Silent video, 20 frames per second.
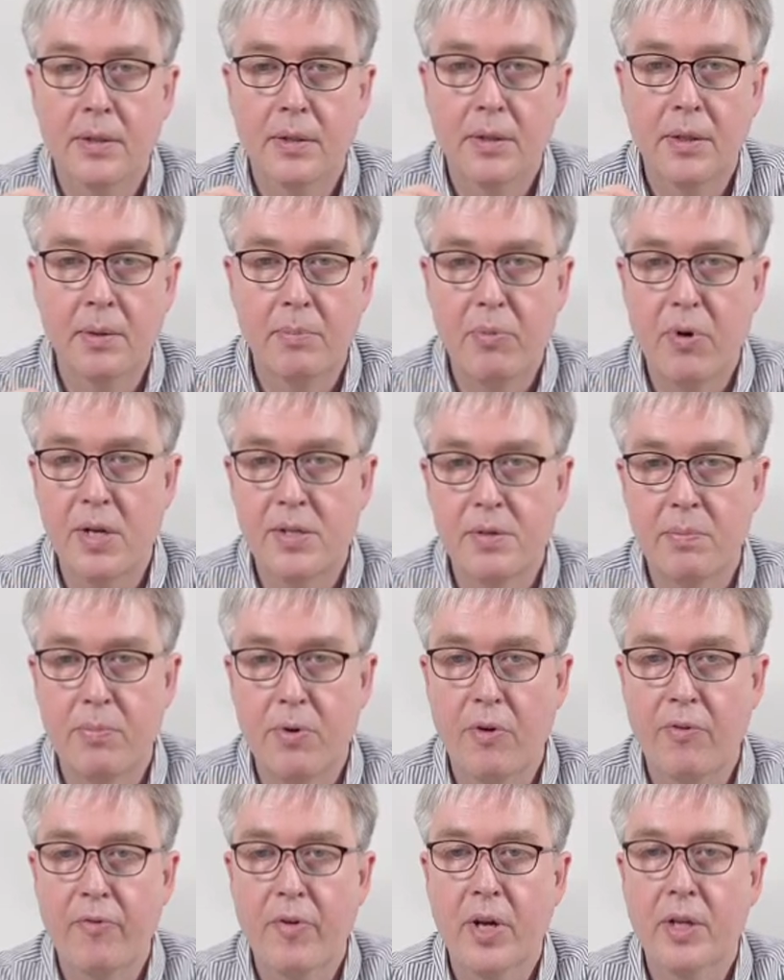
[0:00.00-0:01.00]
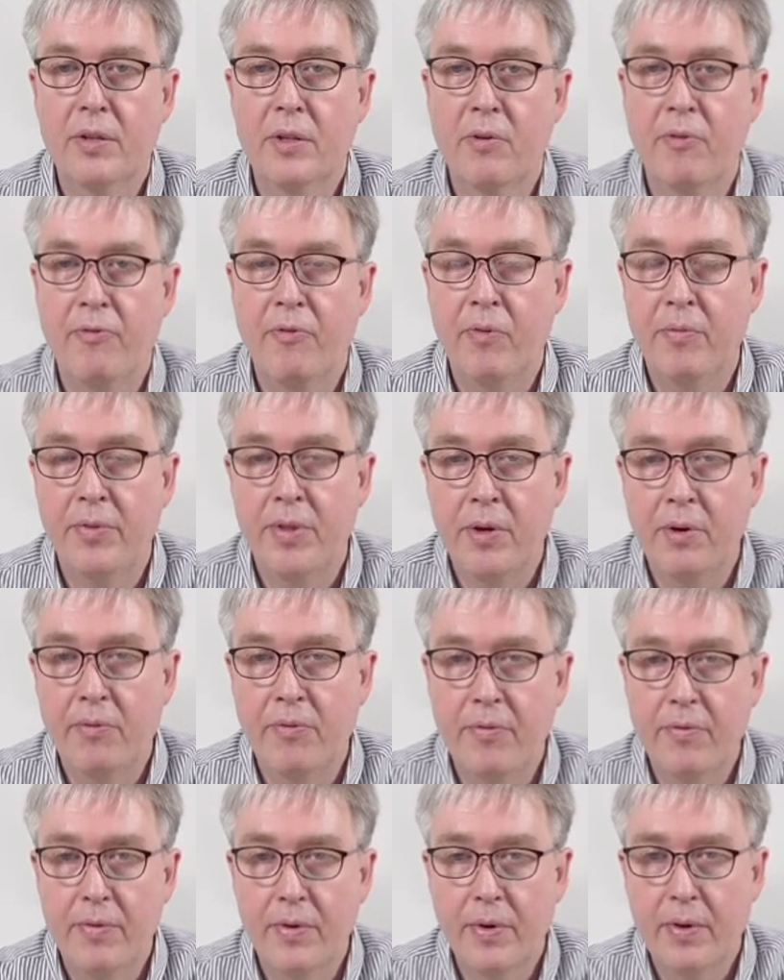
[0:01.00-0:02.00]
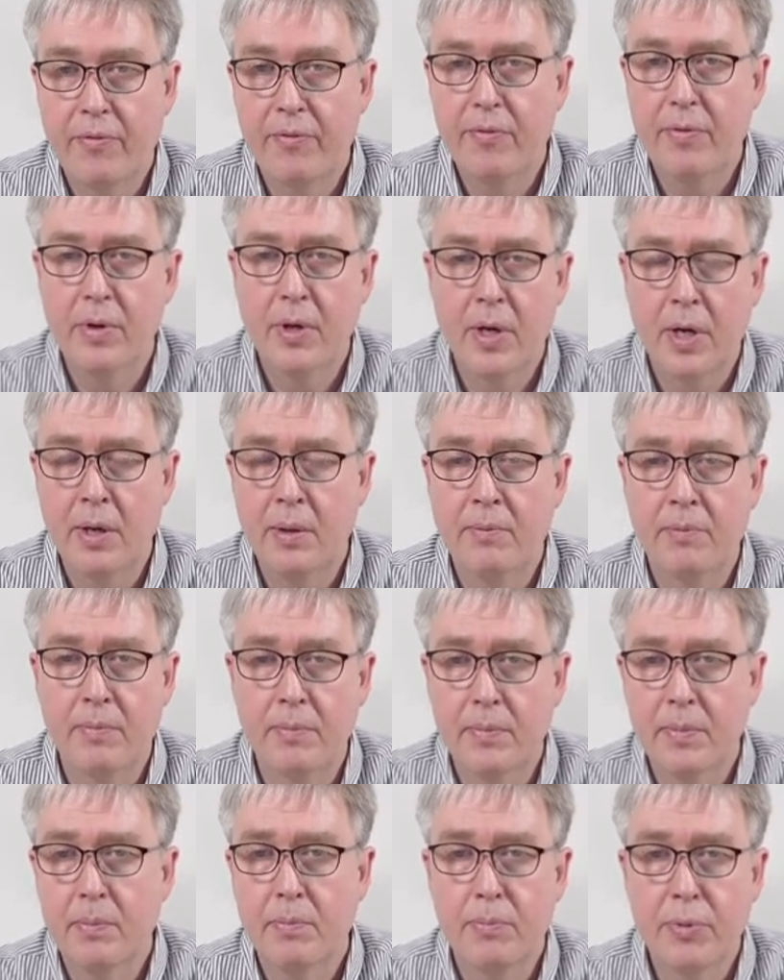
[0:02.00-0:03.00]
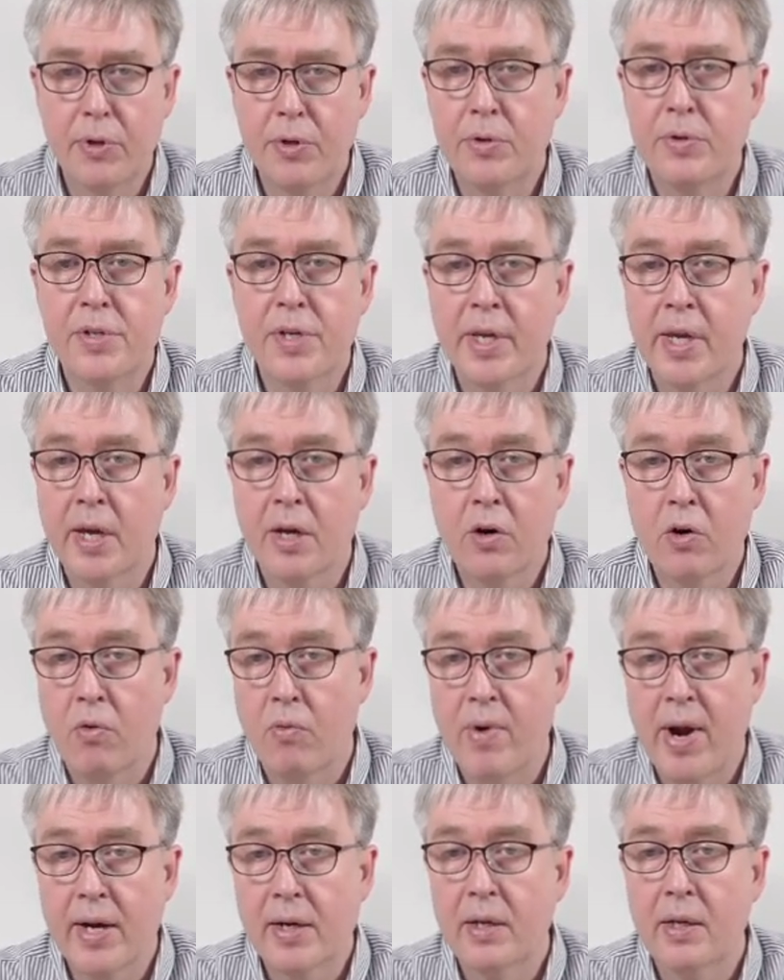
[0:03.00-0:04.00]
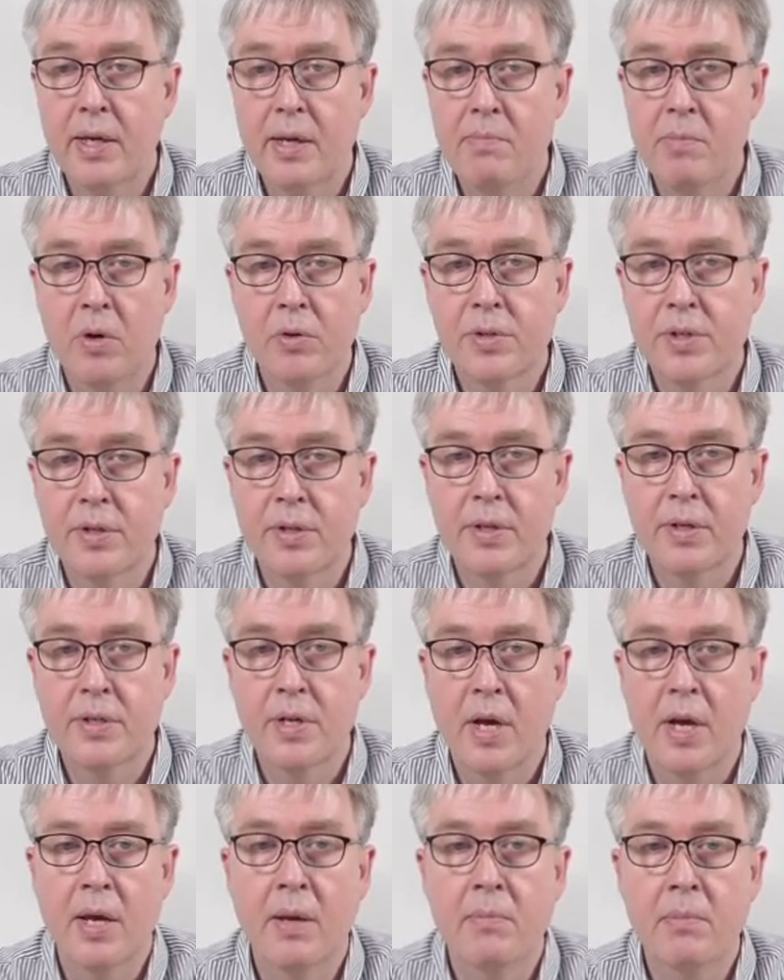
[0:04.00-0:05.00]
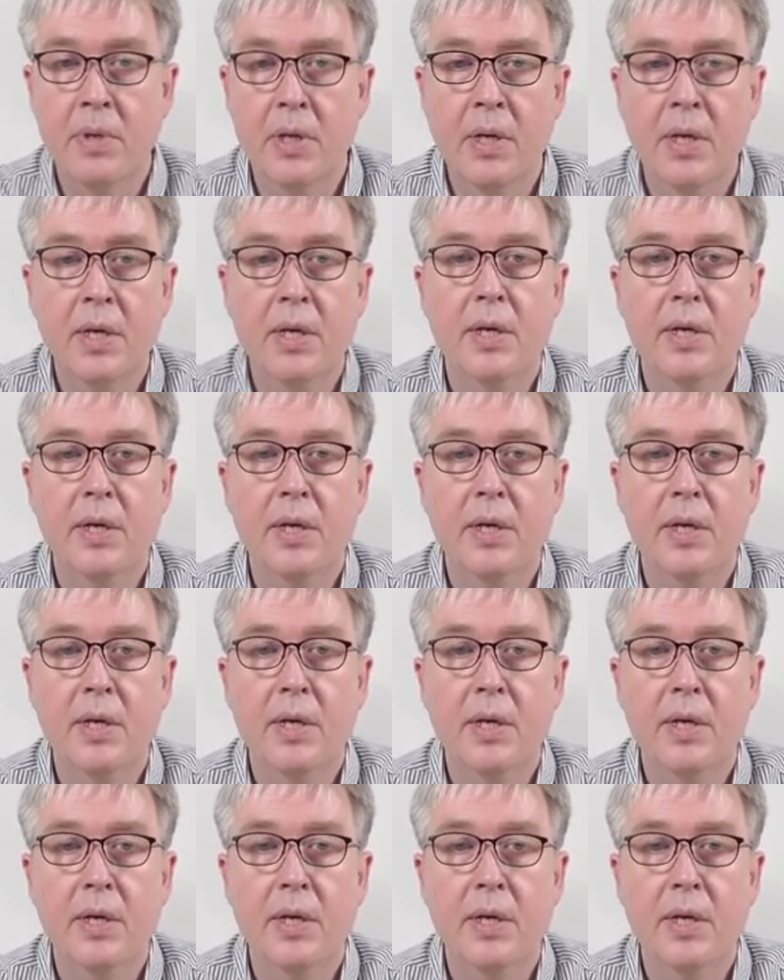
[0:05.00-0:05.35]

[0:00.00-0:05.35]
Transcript: the present perfect, they're, they're um, producing it correctly most of the time,